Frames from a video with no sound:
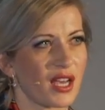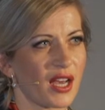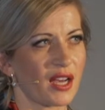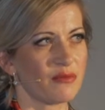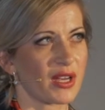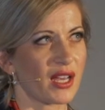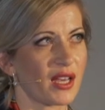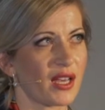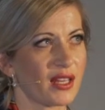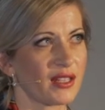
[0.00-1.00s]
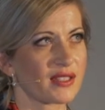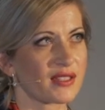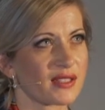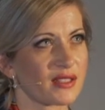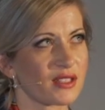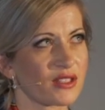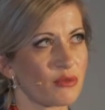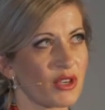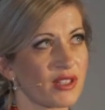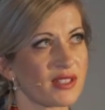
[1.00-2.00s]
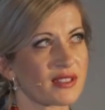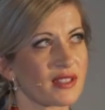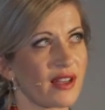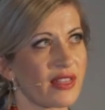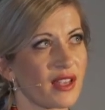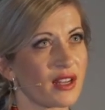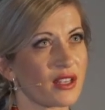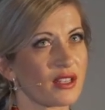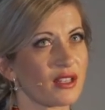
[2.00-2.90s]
And it's, to be honest, I think